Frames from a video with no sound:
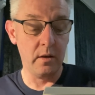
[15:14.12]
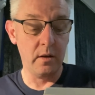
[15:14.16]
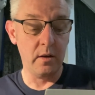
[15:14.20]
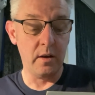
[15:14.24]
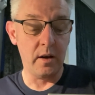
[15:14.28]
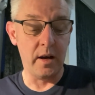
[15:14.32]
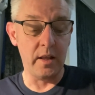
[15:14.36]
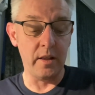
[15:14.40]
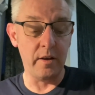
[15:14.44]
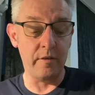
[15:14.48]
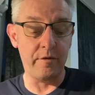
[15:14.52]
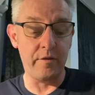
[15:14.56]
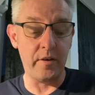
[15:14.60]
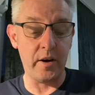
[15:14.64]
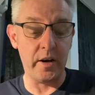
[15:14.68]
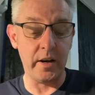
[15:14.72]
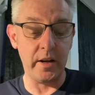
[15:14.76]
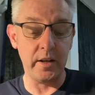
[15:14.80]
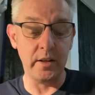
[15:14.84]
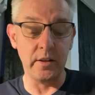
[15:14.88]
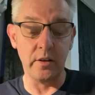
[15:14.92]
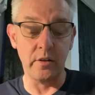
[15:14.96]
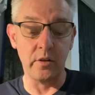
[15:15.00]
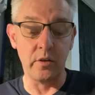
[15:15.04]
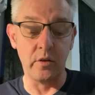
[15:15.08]
At the far
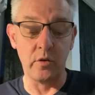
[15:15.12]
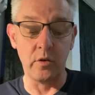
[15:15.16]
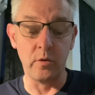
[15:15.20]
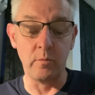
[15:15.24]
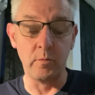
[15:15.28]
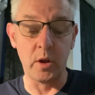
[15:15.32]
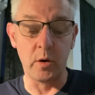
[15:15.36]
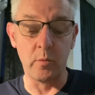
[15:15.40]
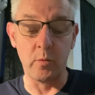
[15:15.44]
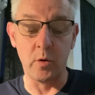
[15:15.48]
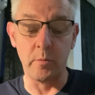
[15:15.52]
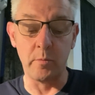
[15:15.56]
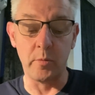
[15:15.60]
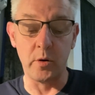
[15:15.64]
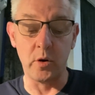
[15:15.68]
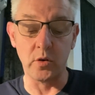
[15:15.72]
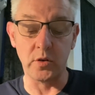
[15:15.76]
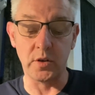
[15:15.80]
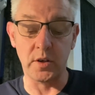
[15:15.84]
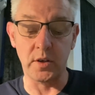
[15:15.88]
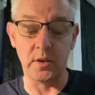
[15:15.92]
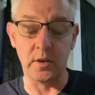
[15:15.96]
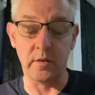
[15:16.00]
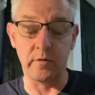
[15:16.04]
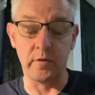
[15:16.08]
end of the room there were
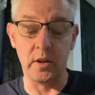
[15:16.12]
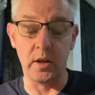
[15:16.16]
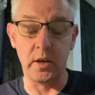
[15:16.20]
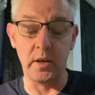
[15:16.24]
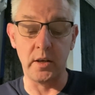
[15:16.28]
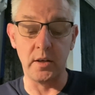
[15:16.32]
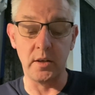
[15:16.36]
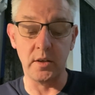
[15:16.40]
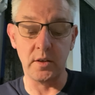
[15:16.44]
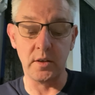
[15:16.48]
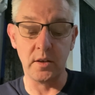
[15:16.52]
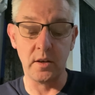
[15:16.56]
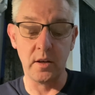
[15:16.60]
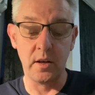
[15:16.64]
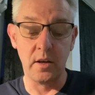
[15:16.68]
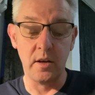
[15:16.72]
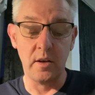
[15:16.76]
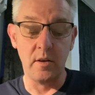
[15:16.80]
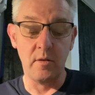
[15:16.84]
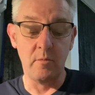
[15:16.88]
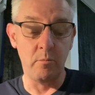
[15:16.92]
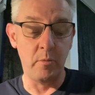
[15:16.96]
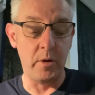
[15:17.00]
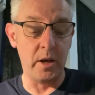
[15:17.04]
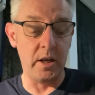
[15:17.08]
boxes of lights,
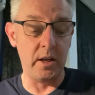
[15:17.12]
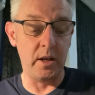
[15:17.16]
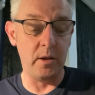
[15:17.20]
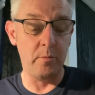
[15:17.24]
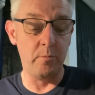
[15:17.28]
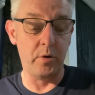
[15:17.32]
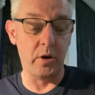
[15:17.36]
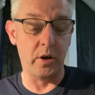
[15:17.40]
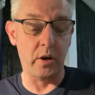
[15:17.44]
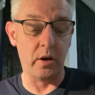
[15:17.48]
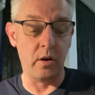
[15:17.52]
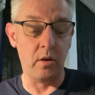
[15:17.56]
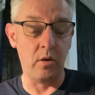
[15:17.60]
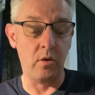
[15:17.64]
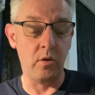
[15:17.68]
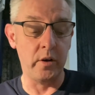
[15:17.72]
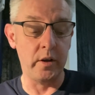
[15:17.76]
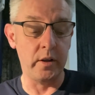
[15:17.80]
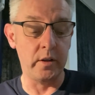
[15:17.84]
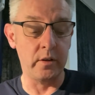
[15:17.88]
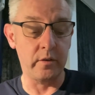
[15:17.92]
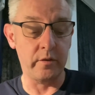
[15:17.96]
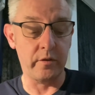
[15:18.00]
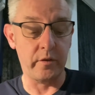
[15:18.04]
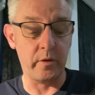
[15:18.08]
many
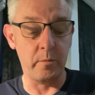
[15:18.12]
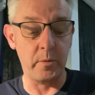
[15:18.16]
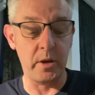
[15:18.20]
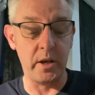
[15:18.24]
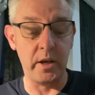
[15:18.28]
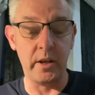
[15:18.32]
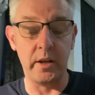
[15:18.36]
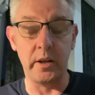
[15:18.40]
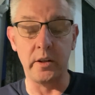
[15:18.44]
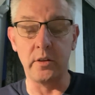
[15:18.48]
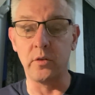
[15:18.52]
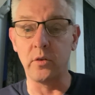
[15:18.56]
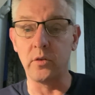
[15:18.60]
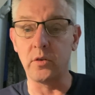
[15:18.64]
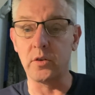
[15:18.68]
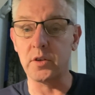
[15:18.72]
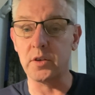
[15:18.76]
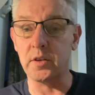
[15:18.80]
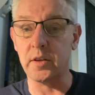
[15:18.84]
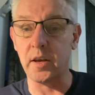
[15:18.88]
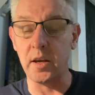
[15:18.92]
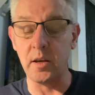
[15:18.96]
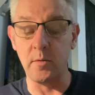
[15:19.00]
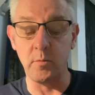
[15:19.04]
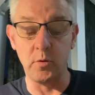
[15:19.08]
purloined from Harry Doug's
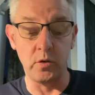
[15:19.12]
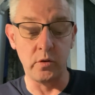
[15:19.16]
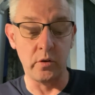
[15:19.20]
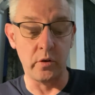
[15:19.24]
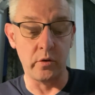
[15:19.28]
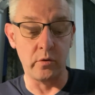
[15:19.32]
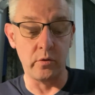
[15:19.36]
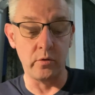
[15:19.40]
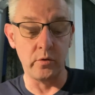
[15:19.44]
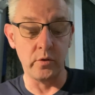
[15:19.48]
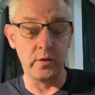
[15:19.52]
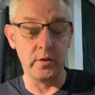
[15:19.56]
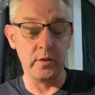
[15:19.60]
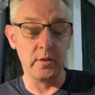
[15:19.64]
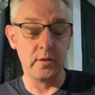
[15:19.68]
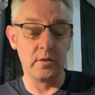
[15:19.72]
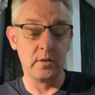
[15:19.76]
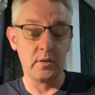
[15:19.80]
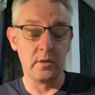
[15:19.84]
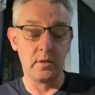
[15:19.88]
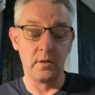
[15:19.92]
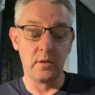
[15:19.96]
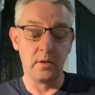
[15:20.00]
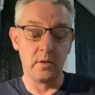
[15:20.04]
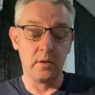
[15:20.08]
time on the road.
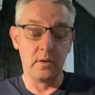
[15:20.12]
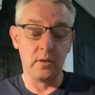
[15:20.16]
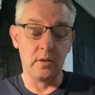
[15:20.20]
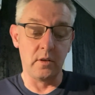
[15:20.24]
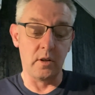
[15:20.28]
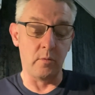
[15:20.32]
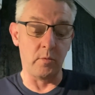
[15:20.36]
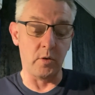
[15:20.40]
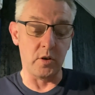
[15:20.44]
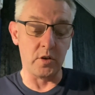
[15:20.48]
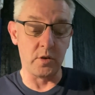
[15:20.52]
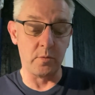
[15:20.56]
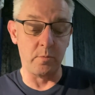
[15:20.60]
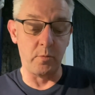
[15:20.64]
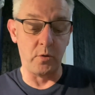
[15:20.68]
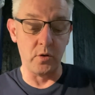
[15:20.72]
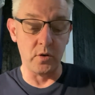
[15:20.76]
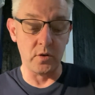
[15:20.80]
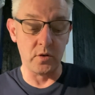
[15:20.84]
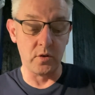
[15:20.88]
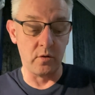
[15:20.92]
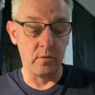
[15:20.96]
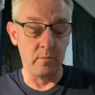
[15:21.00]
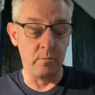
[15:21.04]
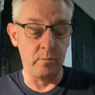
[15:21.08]
There were
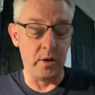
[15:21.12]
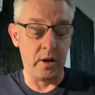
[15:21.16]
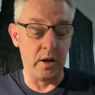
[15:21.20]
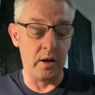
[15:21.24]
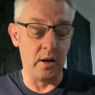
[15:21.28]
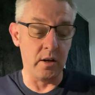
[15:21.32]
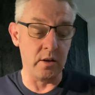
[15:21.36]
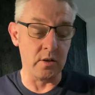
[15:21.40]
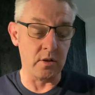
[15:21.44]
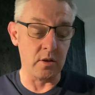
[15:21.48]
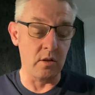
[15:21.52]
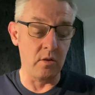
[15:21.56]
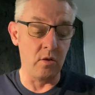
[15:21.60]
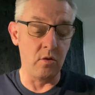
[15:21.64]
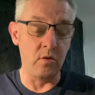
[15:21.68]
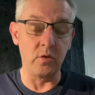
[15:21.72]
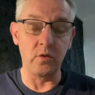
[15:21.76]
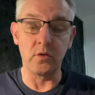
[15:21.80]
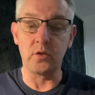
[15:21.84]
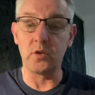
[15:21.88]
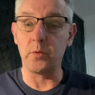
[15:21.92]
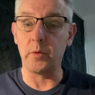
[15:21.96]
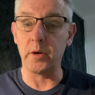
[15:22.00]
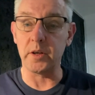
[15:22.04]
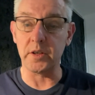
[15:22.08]
spots on bars, long
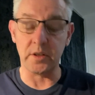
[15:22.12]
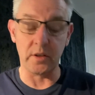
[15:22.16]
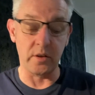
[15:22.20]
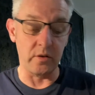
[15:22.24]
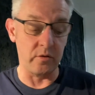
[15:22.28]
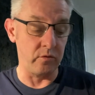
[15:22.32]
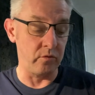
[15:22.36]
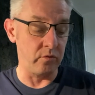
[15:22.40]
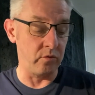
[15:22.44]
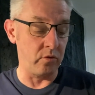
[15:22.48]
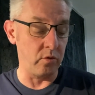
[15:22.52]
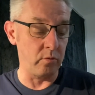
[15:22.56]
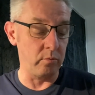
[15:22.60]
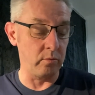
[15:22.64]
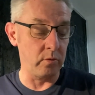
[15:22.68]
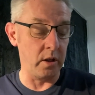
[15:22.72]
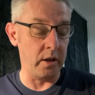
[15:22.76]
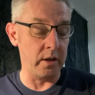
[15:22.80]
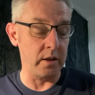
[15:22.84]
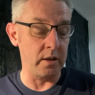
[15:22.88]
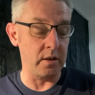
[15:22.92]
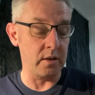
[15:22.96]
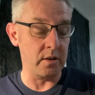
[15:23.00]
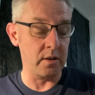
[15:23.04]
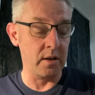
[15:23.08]
twisting rope
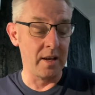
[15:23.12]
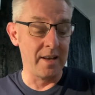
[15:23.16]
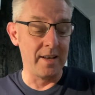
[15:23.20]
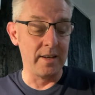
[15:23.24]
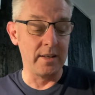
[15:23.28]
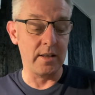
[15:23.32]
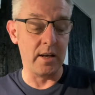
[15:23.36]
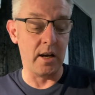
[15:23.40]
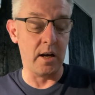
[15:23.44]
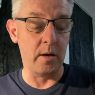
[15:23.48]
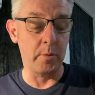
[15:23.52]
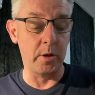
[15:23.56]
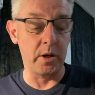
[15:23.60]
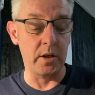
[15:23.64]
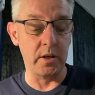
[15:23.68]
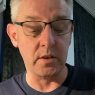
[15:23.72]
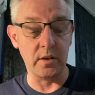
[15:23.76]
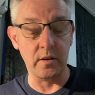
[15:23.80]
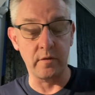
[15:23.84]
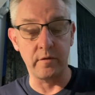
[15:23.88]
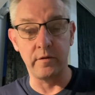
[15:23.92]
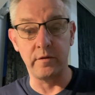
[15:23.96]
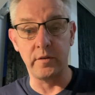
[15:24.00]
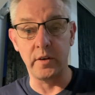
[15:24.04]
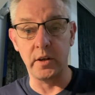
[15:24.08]
lights, cabinets
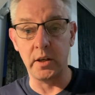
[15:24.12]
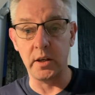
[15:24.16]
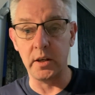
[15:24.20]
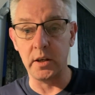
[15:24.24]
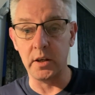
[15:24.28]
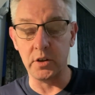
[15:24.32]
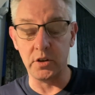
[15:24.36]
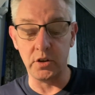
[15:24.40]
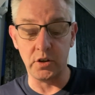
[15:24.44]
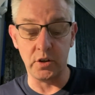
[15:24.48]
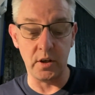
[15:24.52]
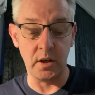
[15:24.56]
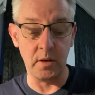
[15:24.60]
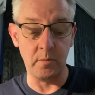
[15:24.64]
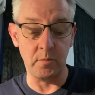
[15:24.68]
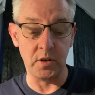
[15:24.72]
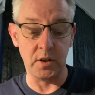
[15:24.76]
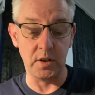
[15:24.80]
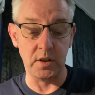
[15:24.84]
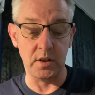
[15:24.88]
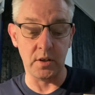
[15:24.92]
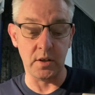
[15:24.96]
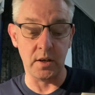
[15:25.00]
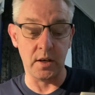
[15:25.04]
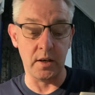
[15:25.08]
of various shapes
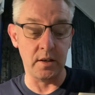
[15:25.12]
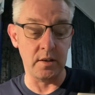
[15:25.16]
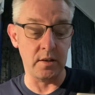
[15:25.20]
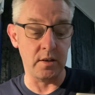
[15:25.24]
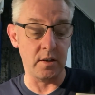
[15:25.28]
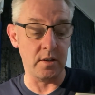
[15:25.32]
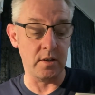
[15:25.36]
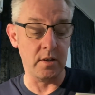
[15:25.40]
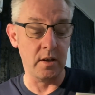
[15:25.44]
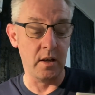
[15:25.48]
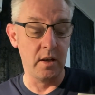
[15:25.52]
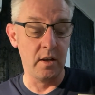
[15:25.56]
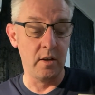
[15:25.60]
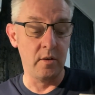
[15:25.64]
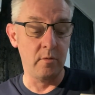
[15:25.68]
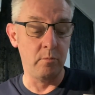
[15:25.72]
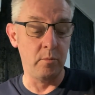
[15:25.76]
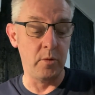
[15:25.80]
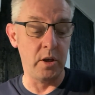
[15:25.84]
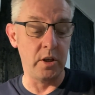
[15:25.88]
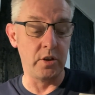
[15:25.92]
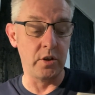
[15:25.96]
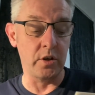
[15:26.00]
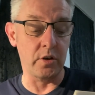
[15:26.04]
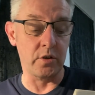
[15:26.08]
and sizes,
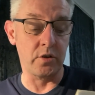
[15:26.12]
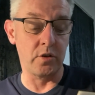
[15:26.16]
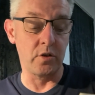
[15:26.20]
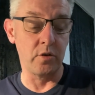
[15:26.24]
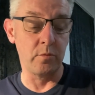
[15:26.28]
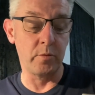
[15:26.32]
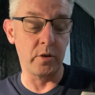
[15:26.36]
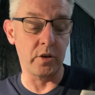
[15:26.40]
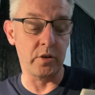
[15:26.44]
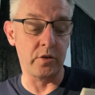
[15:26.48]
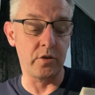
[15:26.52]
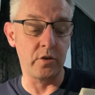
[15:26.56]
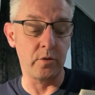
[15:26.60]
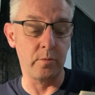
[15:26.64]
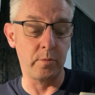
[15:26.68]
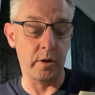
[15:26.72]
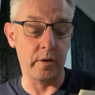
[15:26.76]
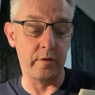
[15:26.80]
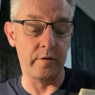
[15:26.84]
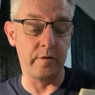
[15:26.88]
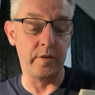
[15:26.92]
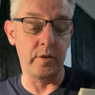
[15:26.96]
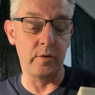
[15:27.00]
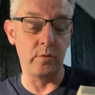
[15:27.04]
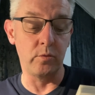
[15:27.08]
major Super Trooper
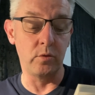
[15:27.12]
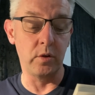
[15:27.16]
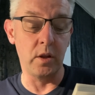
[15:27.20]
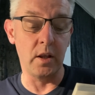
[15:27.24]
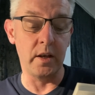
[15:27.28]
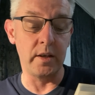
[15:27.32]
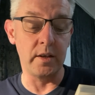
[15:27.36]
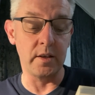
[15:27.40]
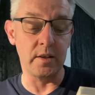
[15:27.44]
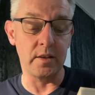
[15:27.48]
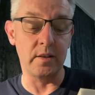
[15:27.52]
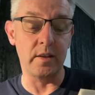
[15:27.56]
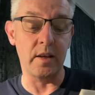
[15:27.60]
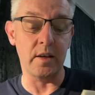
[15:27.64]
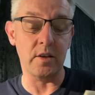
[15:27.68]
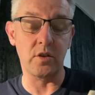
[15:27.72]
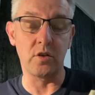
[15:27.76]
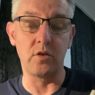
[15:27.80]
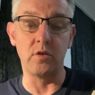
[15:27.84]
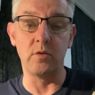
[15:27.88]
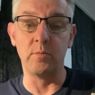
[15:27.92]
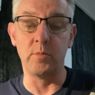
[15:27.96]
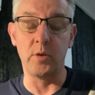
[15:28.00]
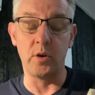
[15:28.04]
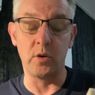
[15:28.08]
field lights,
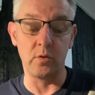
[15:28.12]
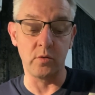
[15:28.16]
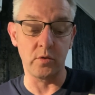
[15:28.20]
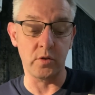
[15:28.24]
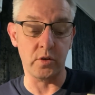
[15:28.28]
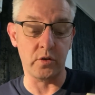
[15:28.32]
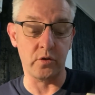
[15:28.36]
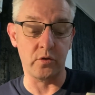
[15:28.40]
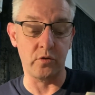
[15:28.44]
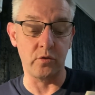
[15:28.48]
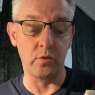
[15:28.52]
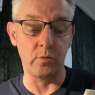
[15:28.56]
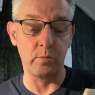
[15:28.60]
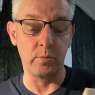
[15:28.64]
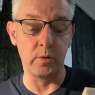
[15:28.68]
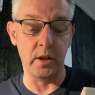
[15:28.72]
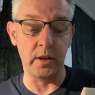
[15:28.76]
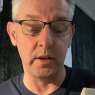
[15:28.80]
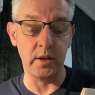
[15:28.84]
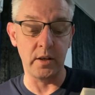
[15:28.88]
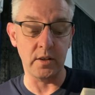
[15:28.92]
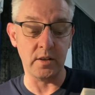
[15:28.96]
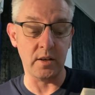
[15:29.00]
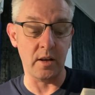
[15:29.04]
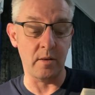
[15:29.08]
disco balls, strobe
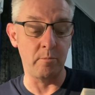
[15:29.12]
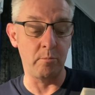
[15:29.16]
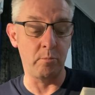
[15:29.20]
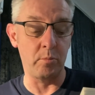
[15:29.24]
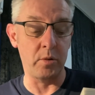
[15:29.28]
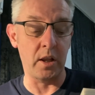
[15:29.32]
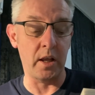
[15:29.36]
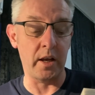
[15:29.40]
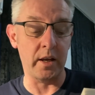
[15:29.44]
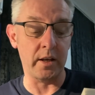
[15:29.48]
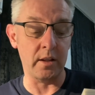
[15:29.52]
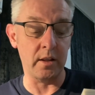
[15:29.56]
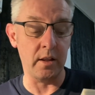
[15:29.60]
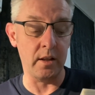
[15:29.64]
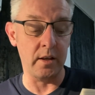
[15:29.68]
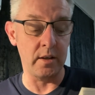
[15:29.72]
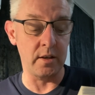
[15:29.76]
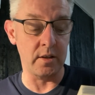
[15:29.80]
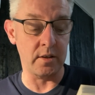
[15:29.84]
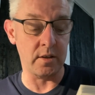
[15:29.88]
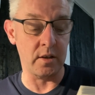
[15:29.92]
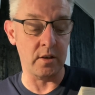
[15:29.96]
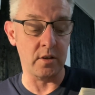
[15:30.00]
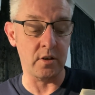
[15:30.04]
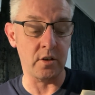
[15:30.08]
lights and black
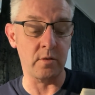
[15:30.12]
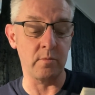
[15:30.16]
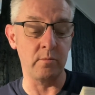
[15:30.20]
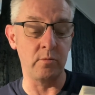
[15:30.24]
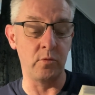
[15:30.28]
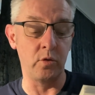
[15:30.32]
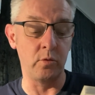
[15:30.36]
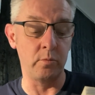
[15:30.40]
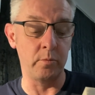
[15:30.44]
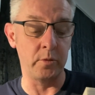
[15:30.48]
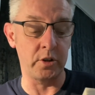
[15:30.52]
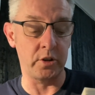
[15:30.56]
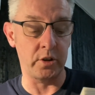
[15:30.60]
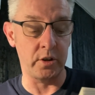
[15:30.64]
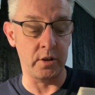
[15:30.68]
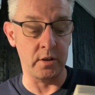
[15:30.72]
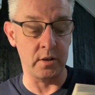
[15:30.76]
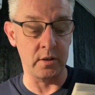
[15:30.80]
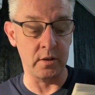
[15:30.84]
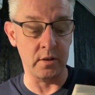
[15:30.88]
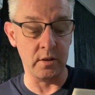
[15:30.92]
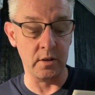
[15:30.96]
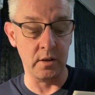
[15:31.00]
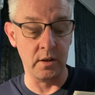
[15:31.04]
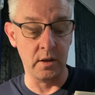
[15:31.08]
lights and smoke
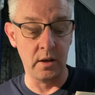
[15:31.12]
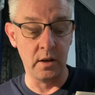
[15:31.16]
machines.